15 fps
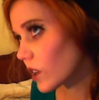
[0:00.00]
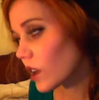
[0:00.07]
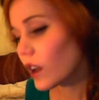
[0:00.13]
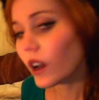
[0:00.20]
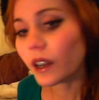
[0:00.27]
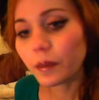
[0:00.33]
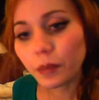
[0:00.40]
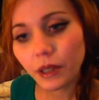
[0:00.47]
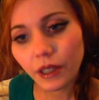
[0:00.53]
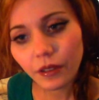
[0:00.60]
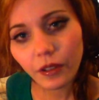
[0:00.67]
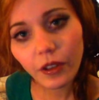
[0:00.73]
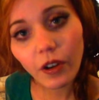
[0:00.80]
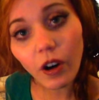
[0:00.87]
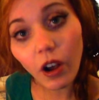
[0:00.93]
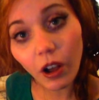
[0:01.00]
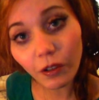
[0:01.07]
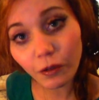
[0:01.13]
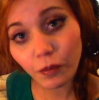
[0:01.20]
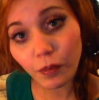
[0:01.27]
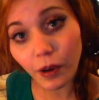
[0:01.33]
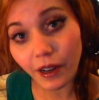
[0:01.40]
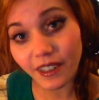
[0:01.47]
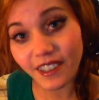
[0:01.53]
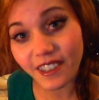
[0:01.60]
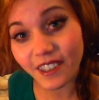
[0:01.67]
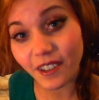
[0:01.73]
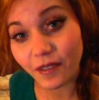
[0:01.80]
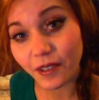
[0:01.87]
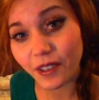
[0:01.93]
I believe there are off-brands
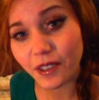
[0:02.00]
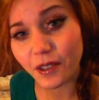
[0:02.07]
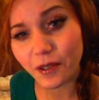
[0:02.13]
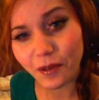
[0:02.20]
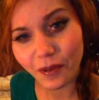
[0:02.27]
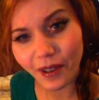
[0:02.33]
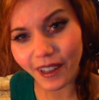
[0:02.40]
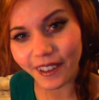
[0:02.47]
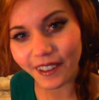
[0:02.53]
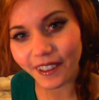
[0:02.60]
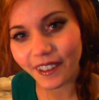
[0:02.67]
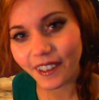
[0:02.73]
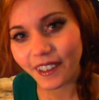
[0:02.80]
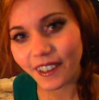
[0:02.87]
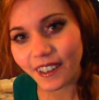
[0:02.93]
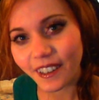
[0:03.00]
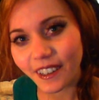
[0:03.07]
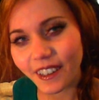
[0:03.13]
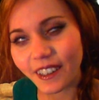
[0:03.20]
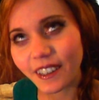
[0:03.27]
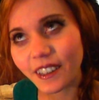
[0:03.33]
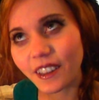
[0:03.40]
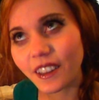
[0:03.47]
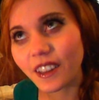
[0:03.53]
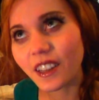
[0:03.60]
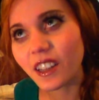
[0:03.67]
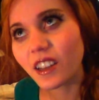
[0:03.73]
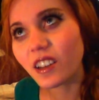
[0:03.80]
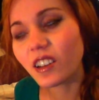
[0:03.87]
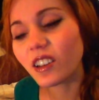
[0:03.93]
of it as well in
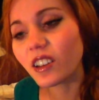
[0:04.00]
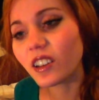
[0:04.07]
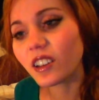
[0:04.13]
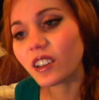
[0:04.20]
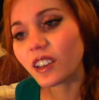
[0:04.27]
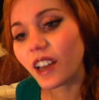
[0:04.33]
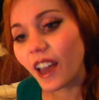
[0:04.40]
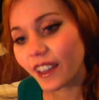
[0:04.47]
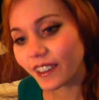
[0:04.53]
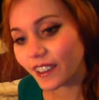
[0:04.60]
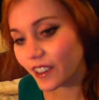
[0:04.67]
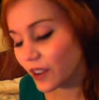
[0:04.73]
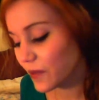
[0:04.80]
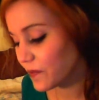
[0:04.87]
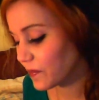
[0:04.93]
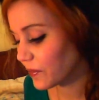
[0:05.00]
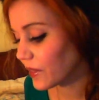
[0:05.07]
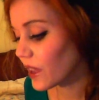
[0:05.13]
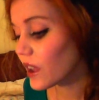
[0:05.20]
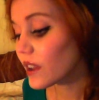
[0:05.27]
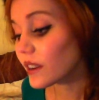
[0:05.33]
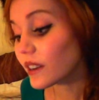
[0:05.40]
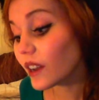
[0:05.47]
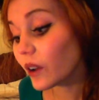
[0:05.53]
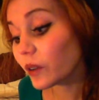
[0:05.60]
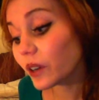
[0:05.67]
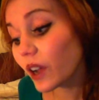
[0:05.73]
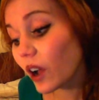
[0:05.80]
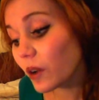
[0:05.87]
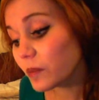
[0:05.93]
Canada. Now it
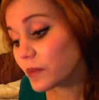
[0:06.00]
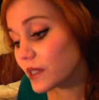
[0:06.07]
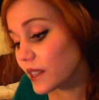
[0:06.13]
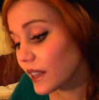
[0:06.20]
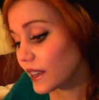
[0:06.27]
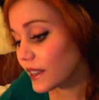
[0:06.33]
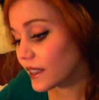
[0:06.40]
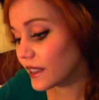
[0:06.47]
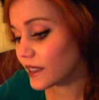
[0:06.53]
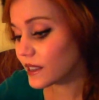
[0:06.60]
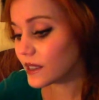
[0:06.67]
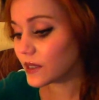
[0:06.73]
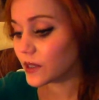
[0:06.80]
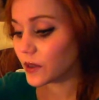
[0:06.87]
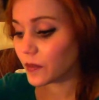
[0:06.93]
comes like this.